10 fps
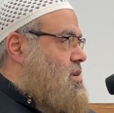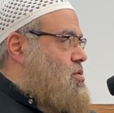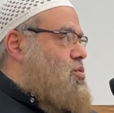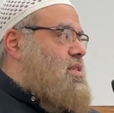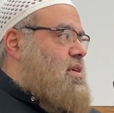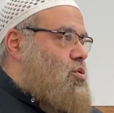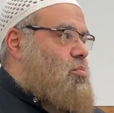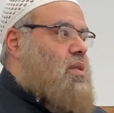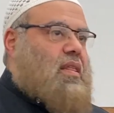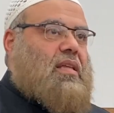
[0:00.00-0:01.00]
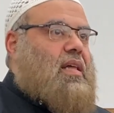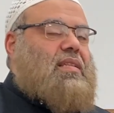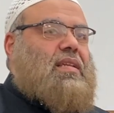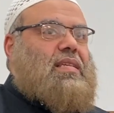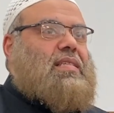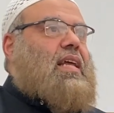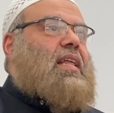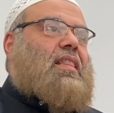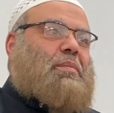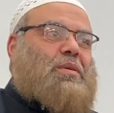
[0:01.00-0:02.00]
So it's a normal thing, not
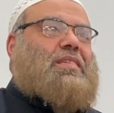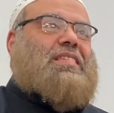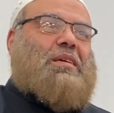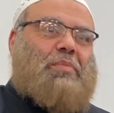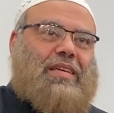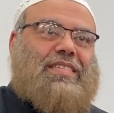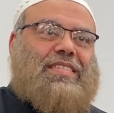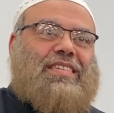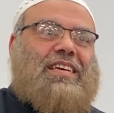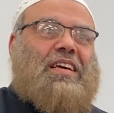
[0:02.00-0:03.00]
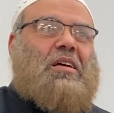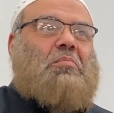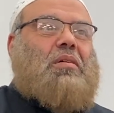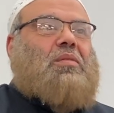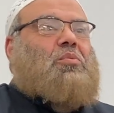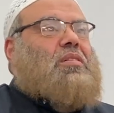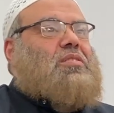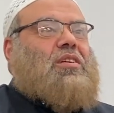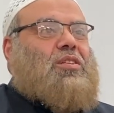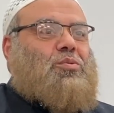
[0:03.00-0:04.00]
necessarily that the person is Iblis, but
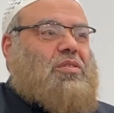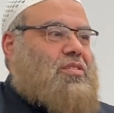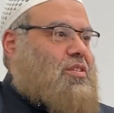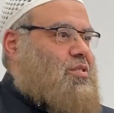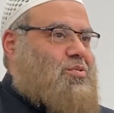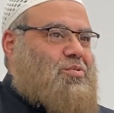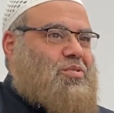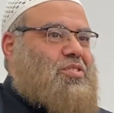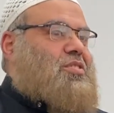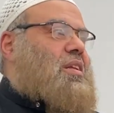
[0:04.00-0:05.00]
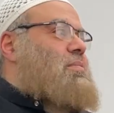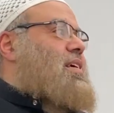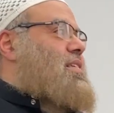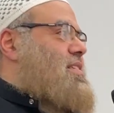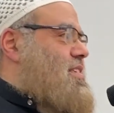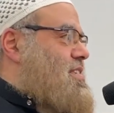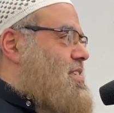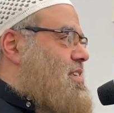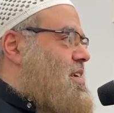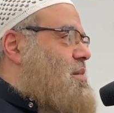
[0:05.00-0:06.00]
what you're going to do? You're just going to make a
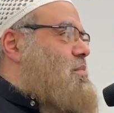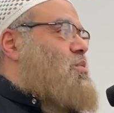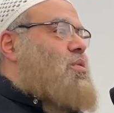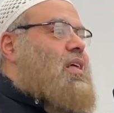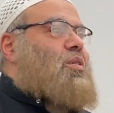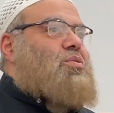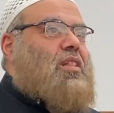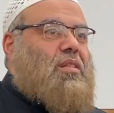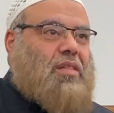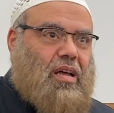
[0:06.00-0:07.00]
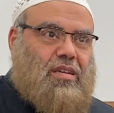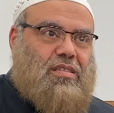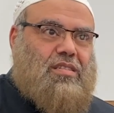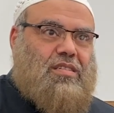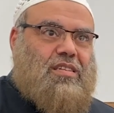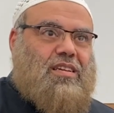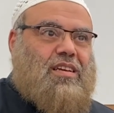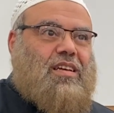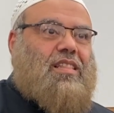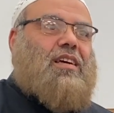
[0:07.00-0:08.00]
decision. But without knowledge,
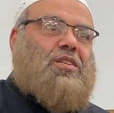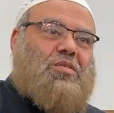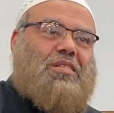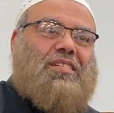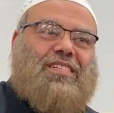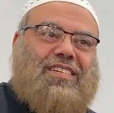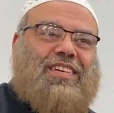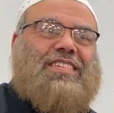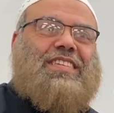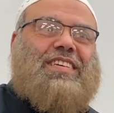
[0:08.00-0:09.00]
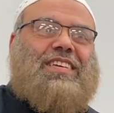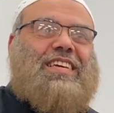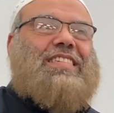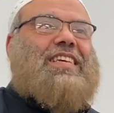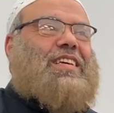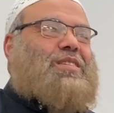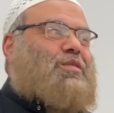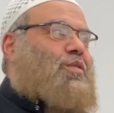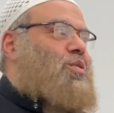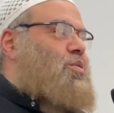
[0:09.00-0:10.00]
then you're going to easily
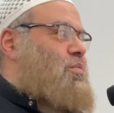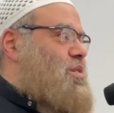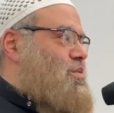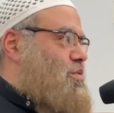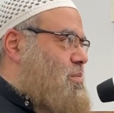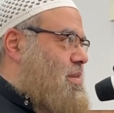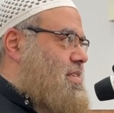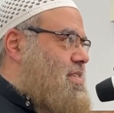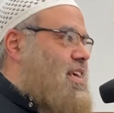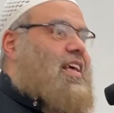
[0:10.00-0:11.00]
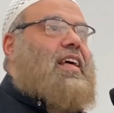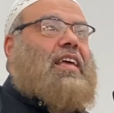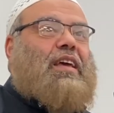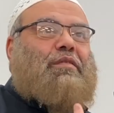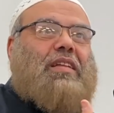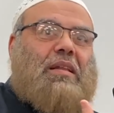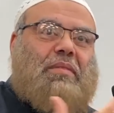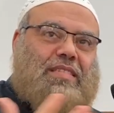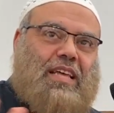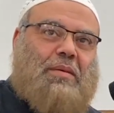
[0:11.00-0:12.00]
to follow the ways of Iblis. Like even in a
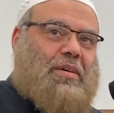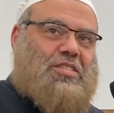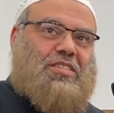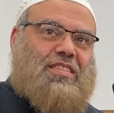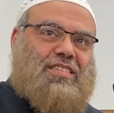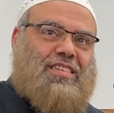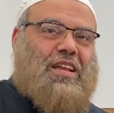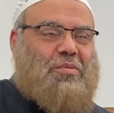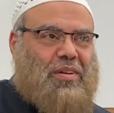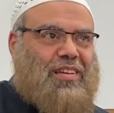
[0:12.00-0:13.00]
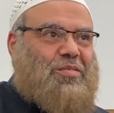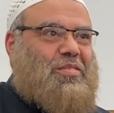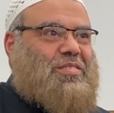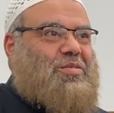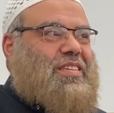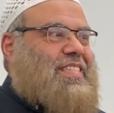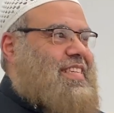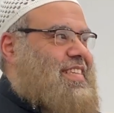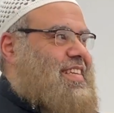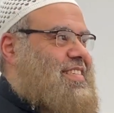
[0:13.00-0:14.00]
masjid, I don't want to go into the
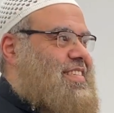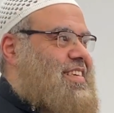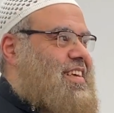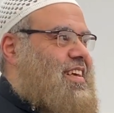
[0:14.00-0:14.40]
details.